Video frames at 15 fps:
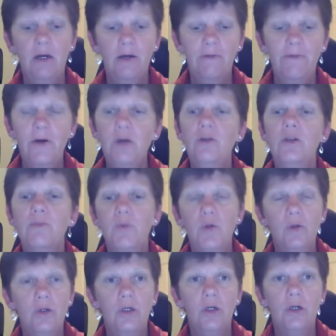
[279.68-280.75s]
Focus more
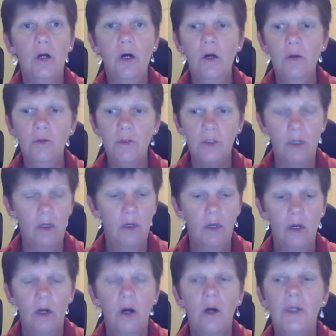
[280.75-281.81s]
on your goals.
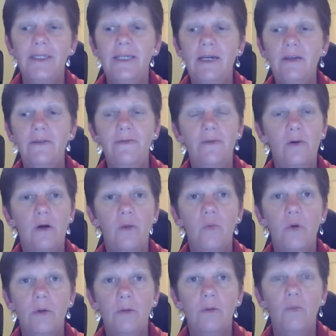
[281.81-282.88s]
Identify
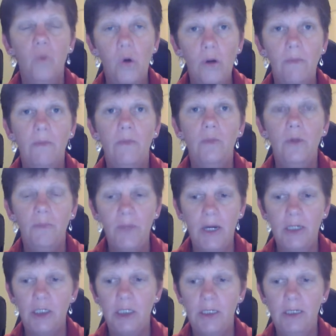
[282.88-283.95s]
what your
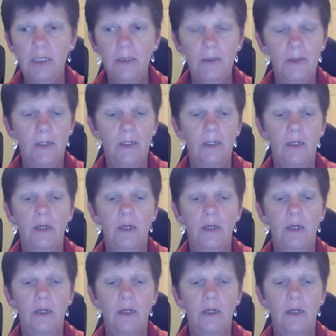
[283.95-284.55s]
passion is.